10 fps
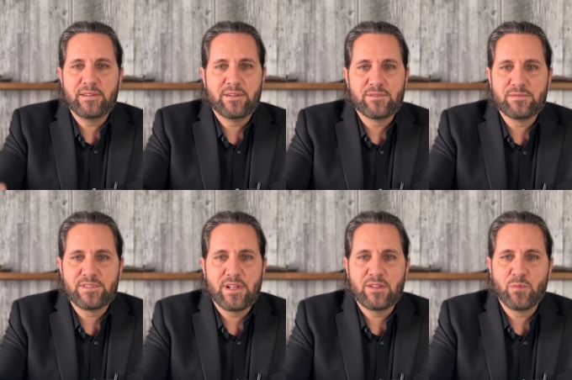you know,
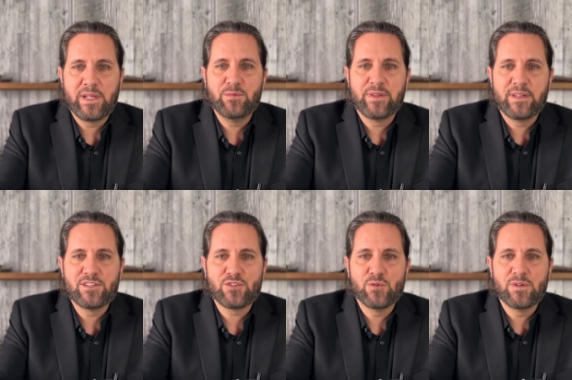selling weed within the
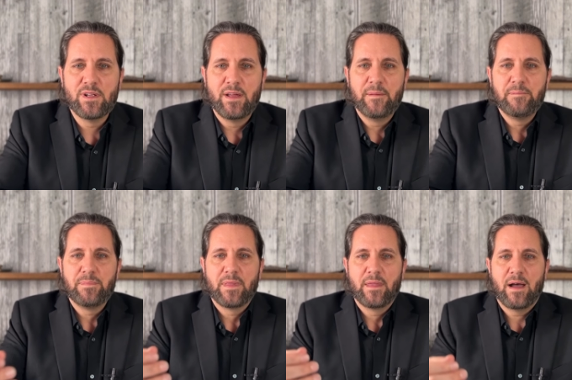school,
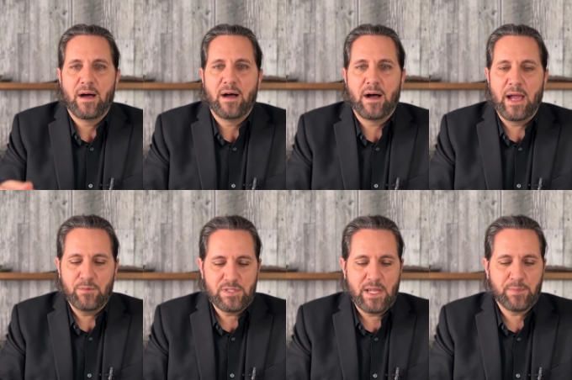I
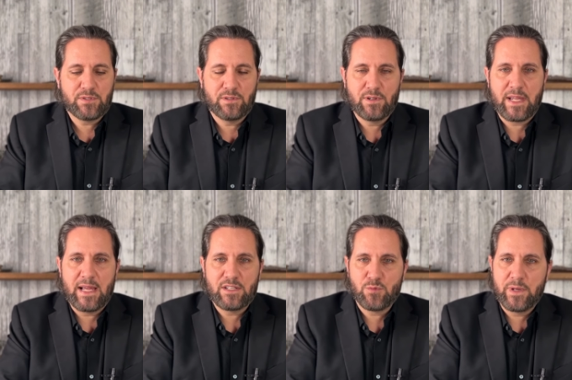was able to look
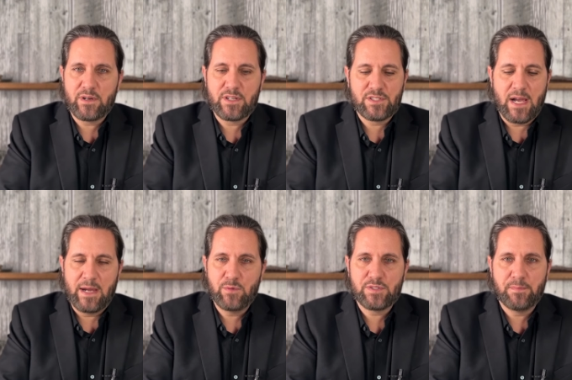at Twitter because I
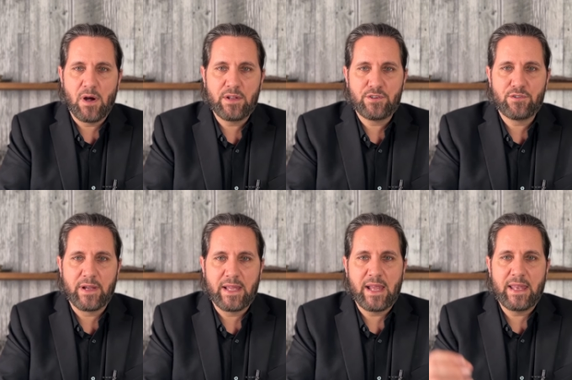was
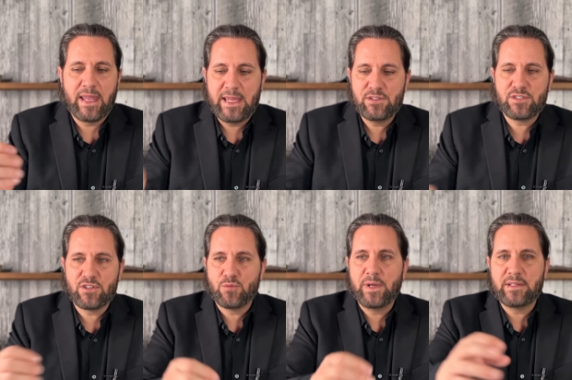monitoring it, and they used to
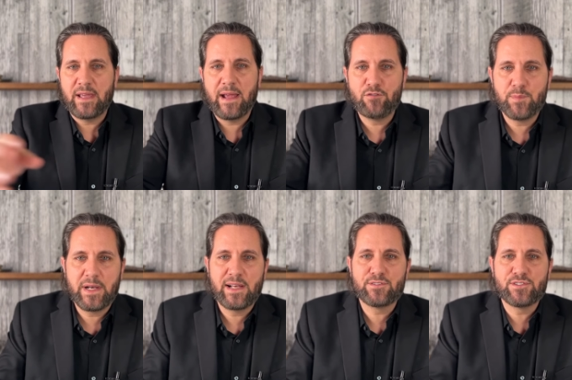tweet to
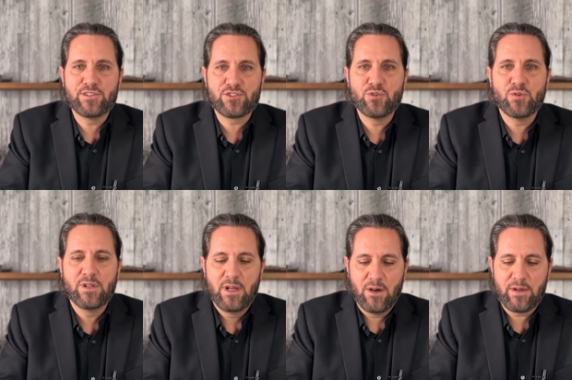everybody else in the school,
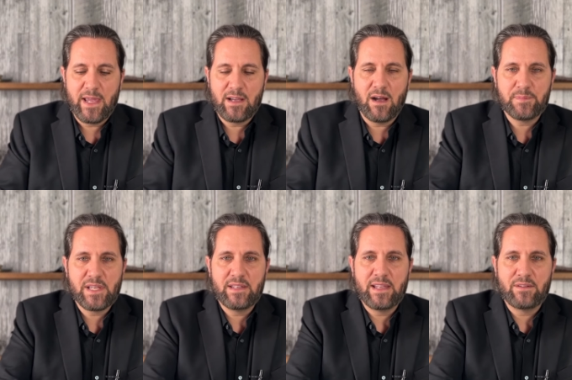okay, cop's
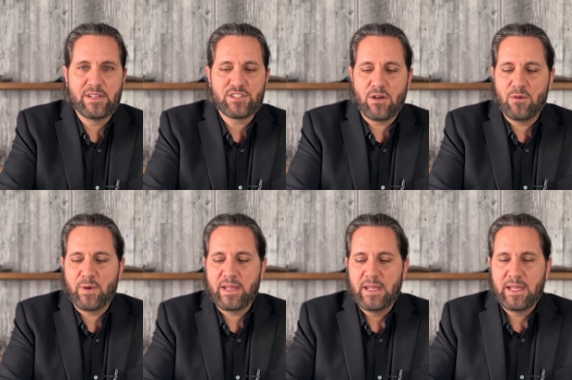heading down this
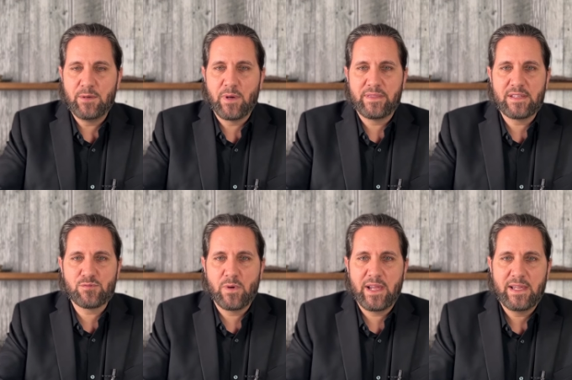hallway, he went this
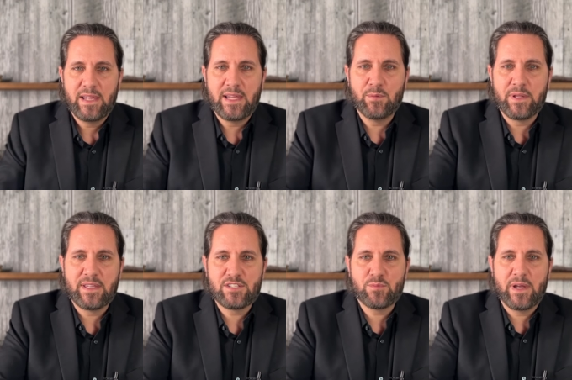way, he went
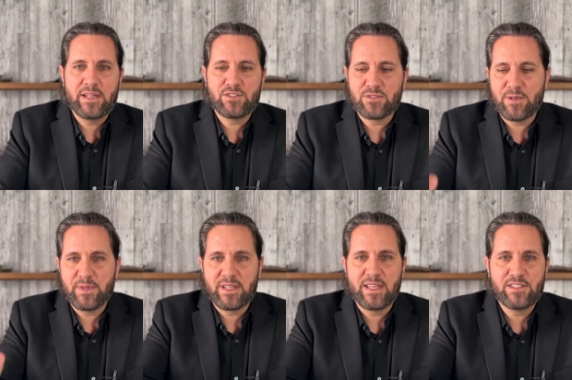this way, so some of
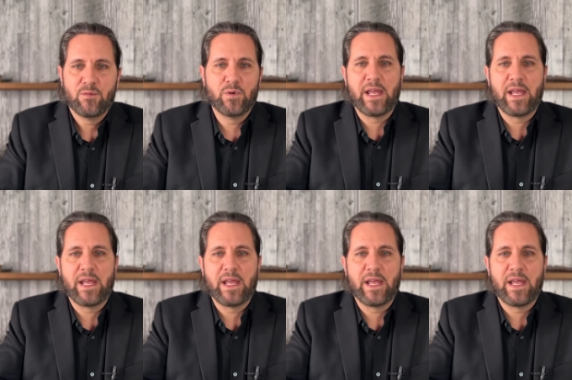the kids would